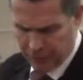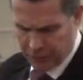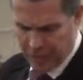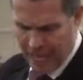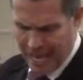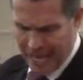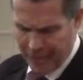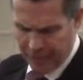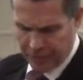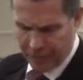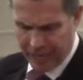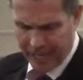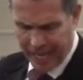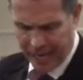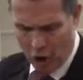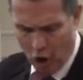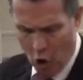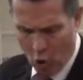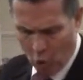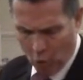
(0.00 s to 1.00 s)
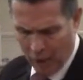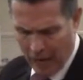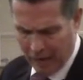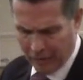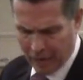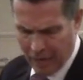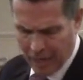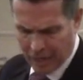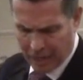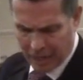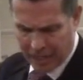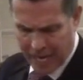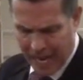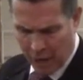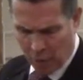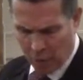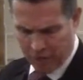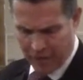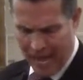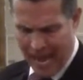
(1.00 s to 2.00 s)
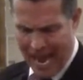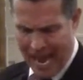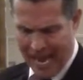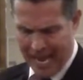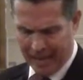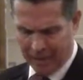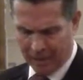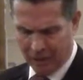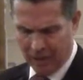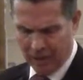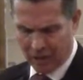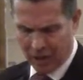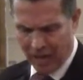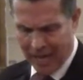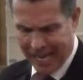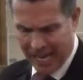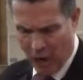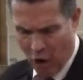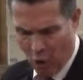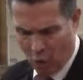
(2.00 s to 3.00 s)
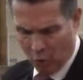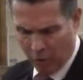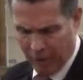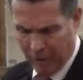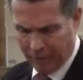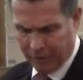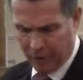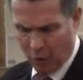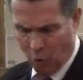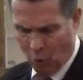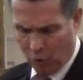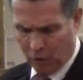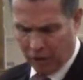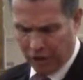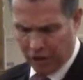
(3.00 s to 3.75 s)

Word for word: taketh, to get hold of, to take with the hand, to lay hold of in order to